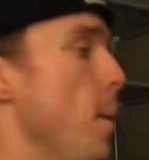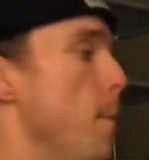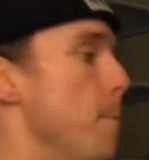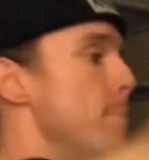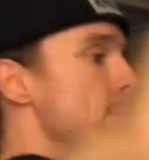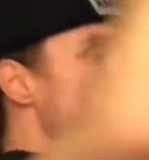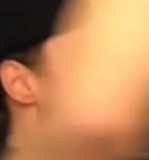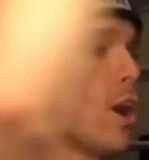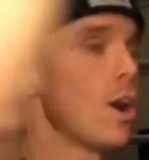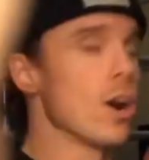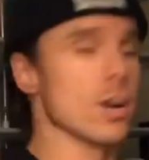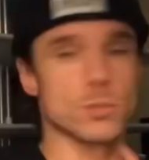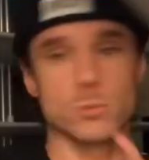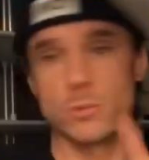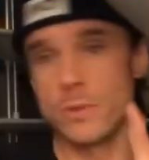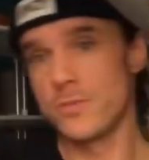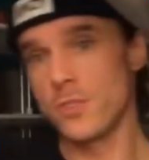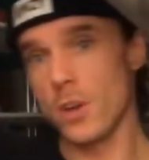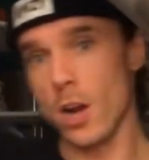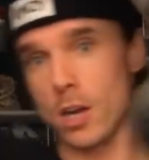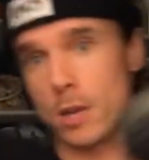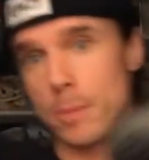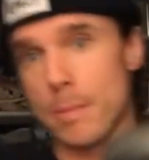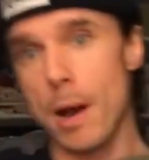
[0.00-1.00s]
BOGS. We've
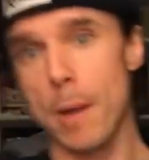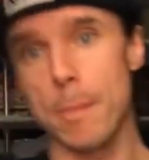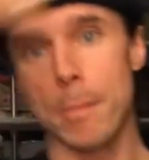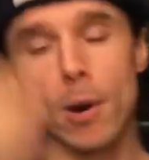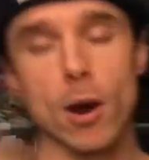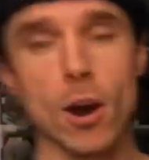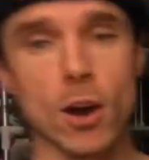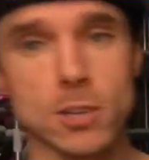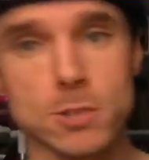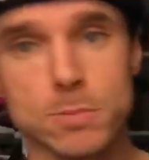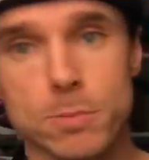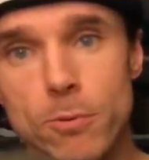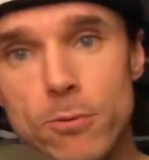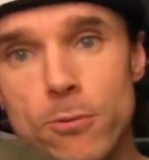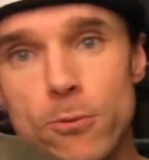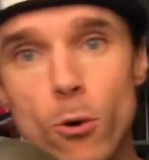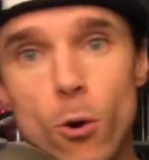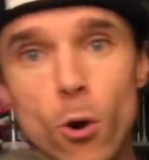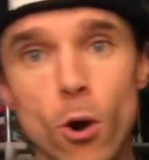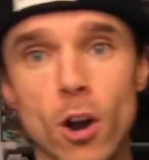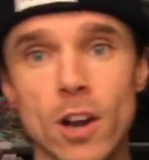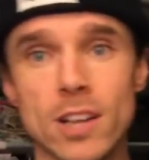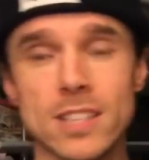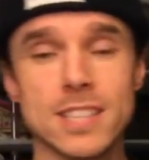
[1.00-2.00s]
talked about BOGS
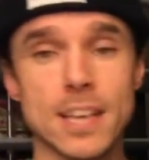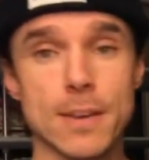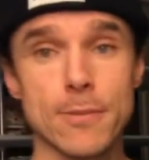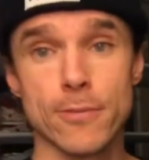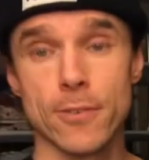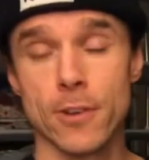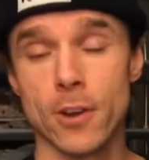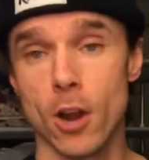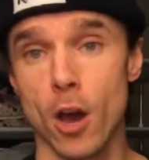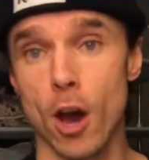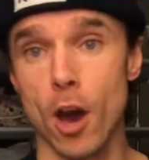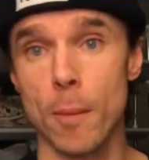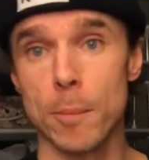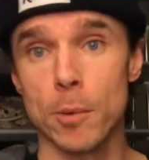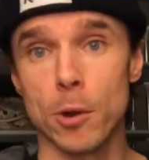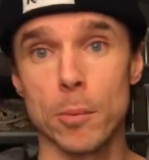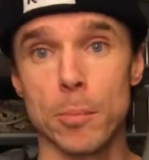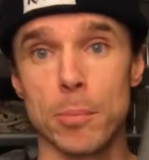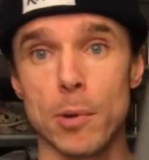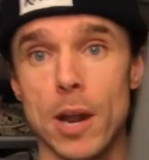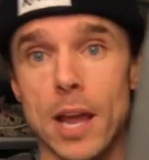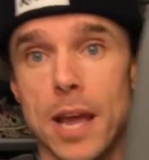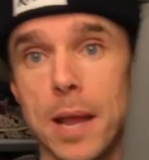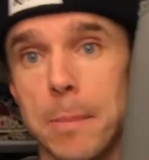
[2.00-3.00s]
before. It's a phenomenal
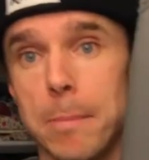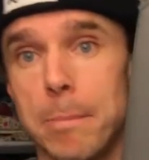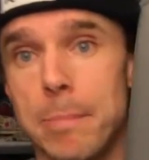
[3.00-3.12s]
brand,